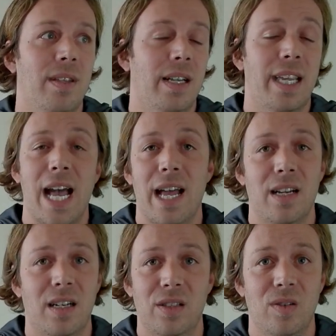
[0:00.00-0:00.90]
the cat
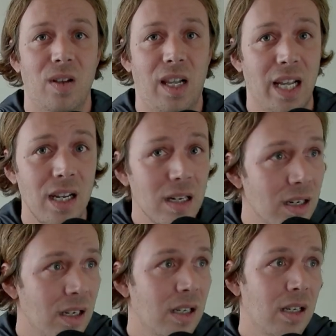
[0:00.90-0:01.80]
under the lid.
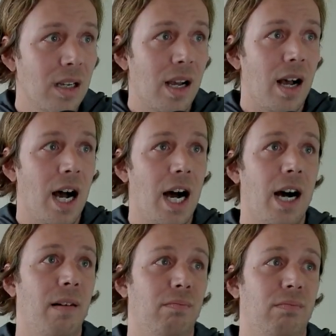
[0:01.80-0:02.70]

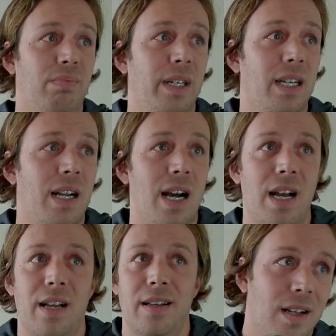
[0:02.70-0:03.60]
But
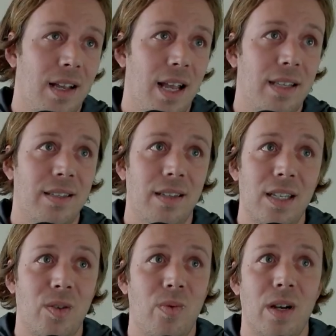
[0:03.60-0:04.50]

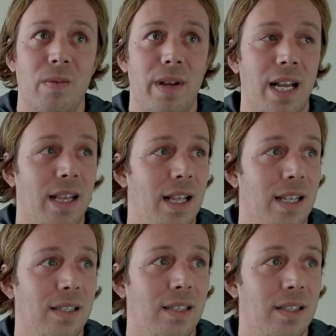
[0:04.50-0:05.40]
it's weird, man.
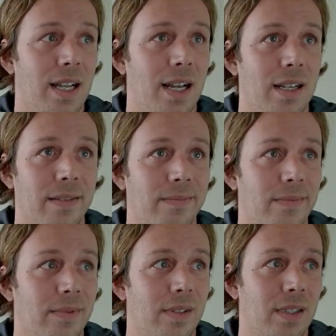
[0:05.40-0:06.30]
This is not,
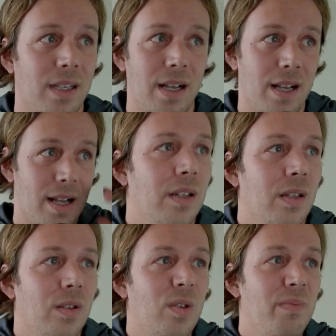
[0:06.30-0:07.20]

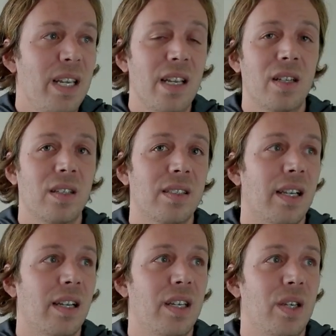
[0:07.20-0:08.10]
to me, it looks
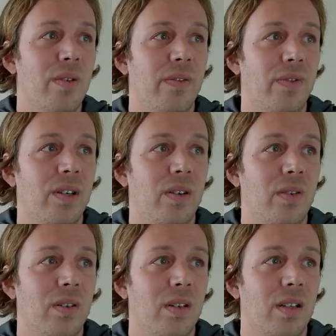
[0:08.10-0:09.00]
like a
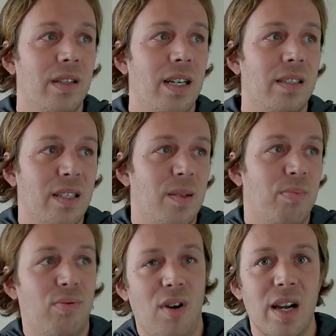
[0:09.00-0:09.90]
UFO or is in the
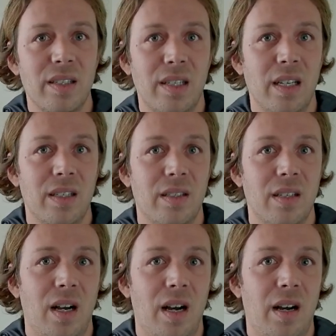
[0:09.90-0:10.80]
process
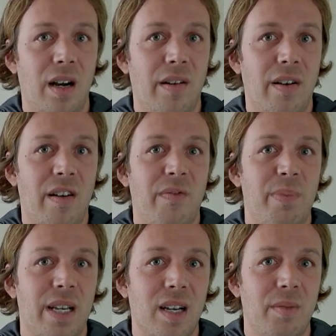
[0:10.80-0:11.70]
of
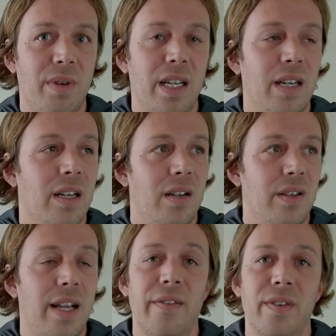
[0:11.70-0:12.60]
becoming
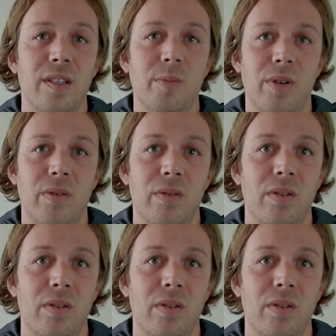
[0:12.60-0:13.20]
not visible.